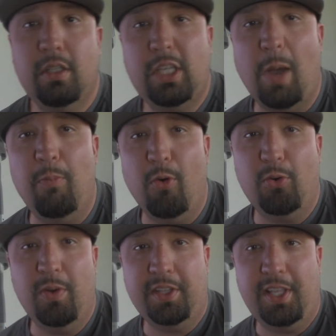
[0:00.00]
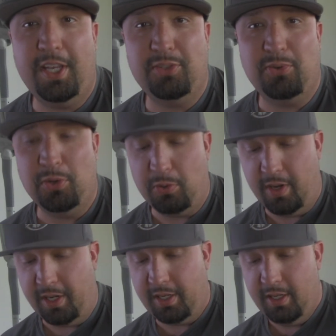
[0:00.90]
Couple more quick things real
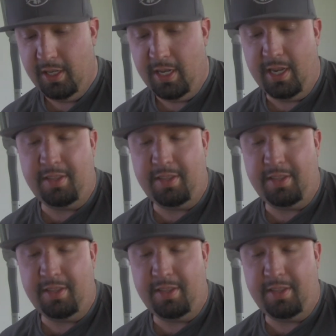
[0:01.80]
quick. It